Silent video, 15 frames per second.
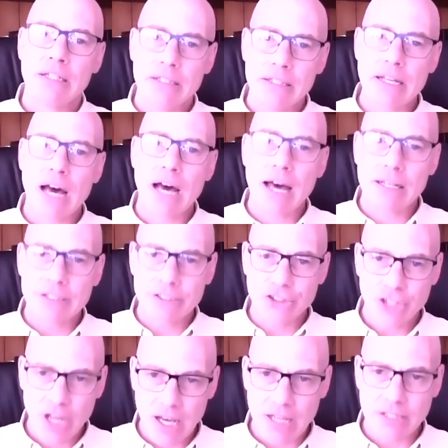not
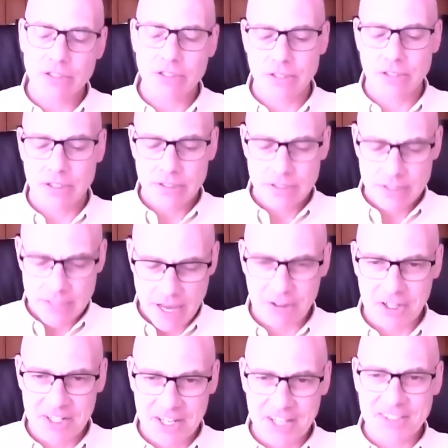just how
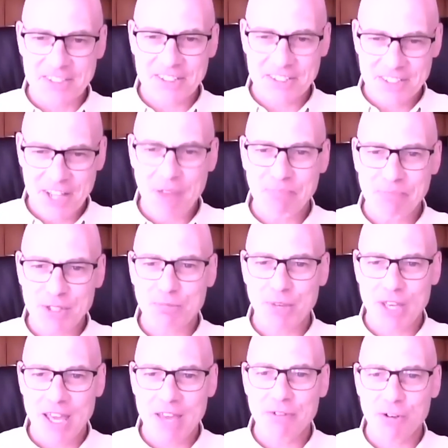can I stop this
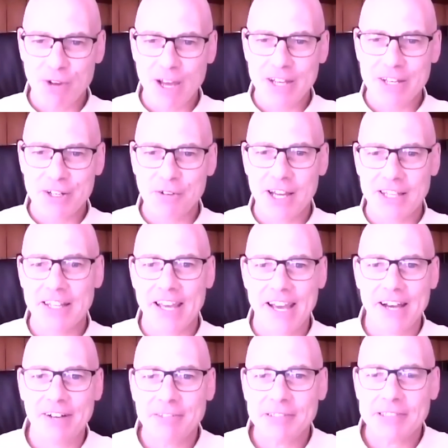behavior right here, right
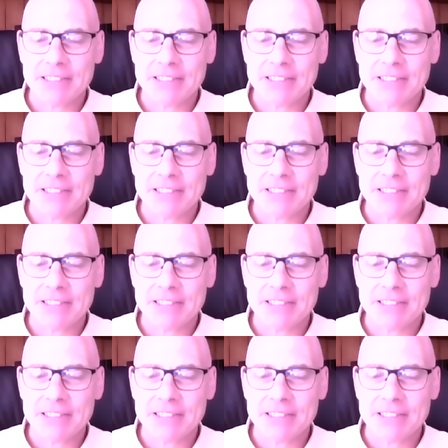now?